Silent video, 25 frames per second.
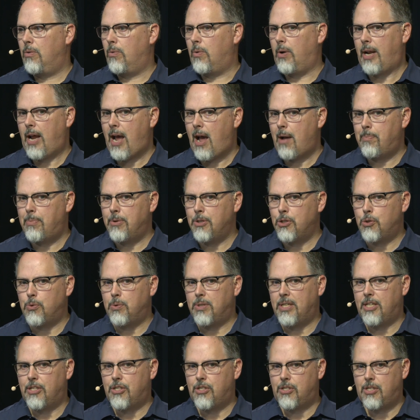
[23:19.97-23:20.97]
What happens
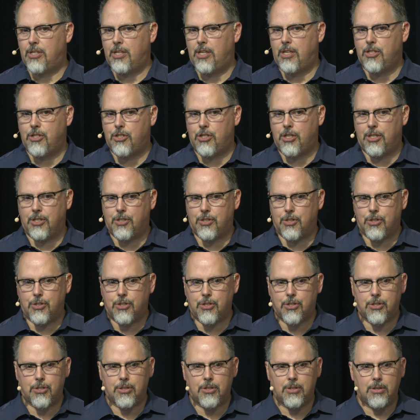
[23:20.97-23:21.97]
when they see
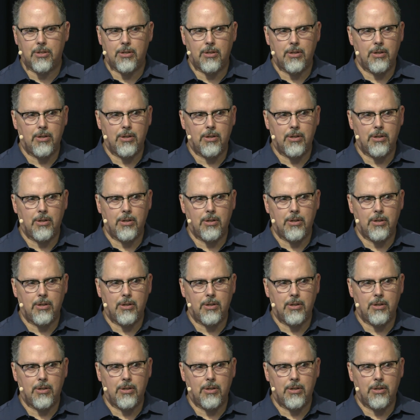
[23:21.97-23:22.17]
Jesus